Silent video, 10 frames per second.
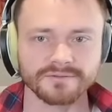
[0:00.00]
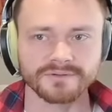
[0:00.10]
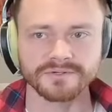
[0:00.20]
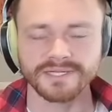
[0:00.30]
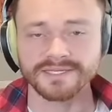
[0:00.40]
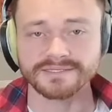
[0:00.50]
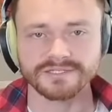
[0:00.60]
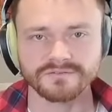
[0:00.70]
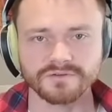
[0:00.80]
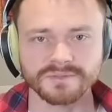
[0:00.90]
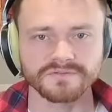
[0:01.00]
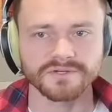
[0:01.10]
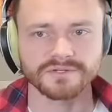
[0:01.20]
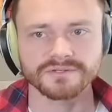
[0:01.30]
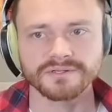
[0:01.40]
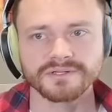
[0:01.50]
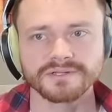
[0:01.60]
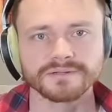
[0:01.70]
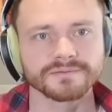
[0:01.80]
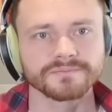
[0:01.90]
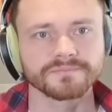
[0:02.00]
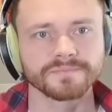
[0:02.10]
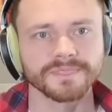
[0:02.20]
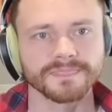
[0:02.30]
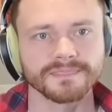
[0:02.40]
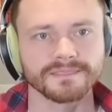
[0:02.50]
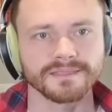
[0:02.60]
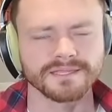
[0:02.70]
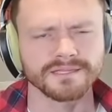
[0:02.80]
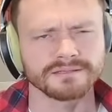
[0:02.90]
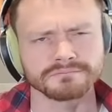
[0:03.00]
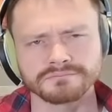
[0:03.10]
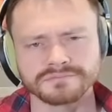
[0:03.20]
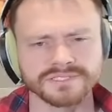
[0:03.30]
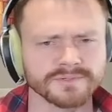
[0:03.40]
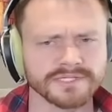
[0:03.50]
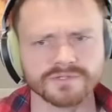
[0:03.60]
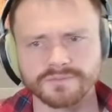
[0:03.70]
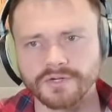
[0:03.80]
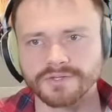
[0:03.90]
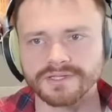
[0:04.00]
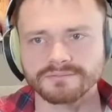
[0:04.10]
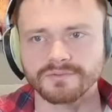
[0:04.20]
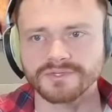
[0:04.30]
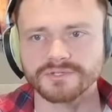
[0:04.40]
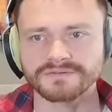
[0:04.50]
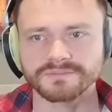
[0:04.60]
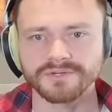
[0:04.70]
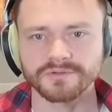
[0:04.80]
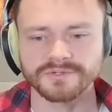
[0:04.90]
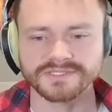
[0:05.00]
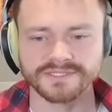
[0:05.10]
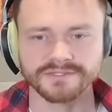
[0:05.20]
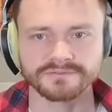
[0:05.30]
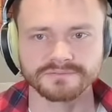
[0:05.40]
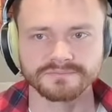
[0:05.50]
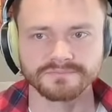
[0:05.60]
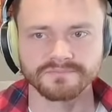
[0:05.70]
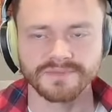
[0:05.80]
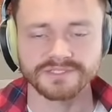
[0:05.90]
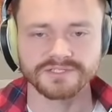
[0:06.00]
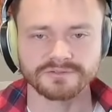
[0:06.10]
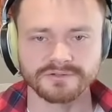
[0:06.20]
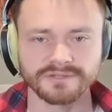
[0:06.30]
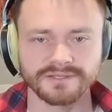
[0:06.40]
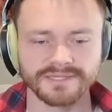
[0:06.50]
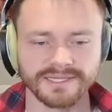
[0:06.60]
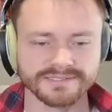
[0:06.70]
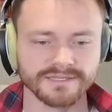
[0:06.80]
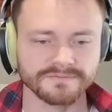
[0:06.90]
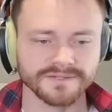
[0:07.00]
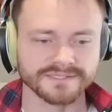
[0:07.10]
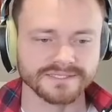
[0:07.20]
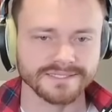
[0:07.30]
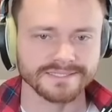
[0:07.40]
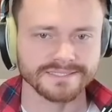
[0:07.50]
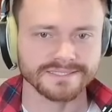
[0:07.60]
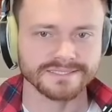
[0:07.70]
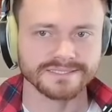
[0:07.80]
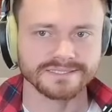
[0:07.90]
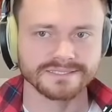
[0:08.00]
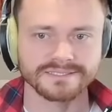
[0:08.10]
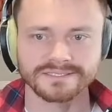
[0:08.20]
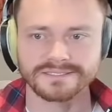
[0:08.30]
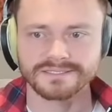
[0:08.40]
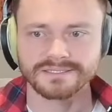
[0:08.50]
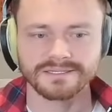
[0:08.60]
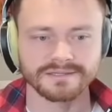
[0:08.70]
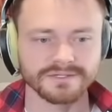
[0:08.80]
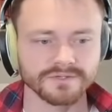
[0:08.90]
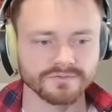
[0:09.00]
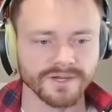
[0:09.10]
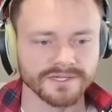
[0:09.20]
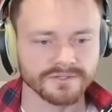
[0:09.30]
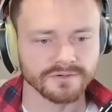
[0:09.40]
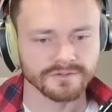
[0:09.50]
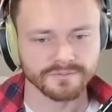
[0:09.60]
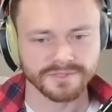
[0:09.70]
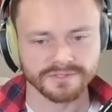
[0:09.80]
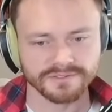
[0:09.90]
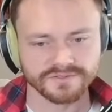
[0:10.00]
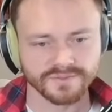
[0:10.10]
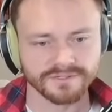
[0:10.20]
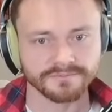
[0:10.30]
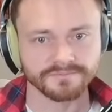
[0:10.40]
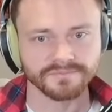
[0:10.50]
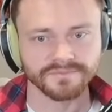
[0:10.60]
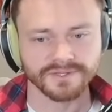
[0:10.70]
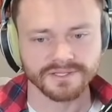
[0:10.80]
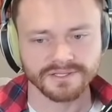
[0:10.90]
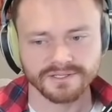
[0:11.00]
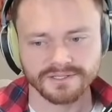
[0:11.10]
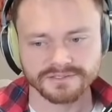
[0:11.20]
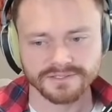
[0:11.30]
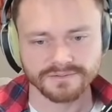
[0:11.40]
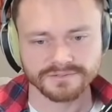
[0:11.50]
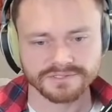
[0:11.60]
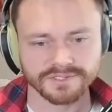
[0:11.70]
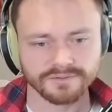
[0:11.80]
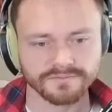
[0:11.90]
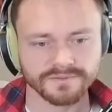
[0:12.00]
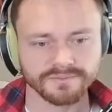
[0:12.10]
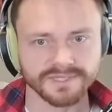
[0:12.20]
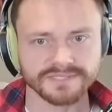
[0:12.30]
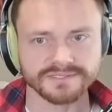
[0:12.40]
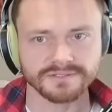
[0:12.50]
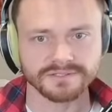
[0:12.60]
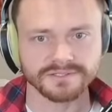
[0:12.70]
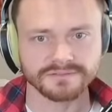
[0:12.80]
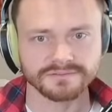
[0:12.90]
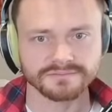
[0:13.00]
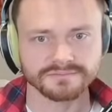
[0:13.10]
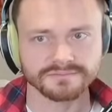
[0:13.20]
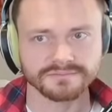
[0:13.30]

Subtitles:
out of the graveyard. Again, Sunfall will be very good. And Temporary Lockdown will be okay, but we do have some bigger threats to kill. In general, the exile effects, like, the new Ride card will be good as well. So I think we're just going for the Beanstalk here.